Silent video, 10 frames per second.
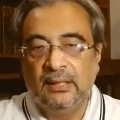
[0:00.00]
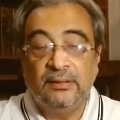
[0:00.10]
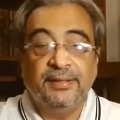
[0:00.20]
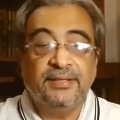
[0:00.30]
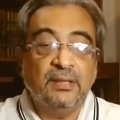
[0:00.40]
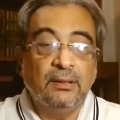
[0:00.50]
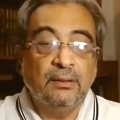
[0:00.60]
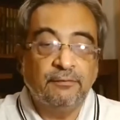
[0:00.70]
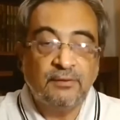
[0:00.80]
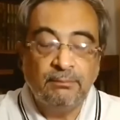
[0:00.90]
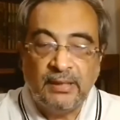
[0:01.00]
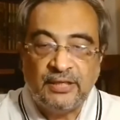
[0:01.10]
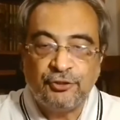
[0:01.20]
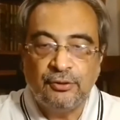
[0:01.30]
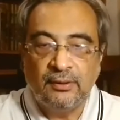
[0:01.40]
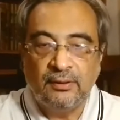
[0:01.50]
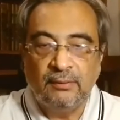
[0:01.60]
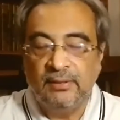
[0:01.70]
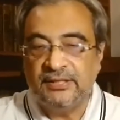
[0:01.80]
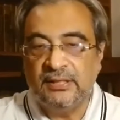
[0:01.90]
the extent of compassion, the
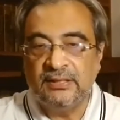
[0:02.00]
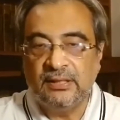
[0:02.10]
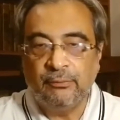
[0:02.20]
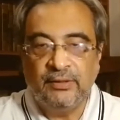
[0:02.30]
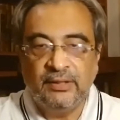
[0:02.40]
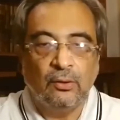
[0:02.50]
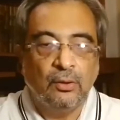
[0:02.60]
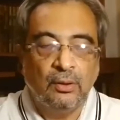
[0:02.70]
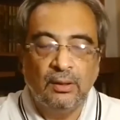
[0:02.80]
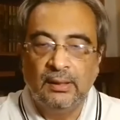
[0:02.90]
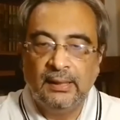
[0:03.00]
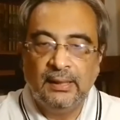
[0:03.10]
blessings that we all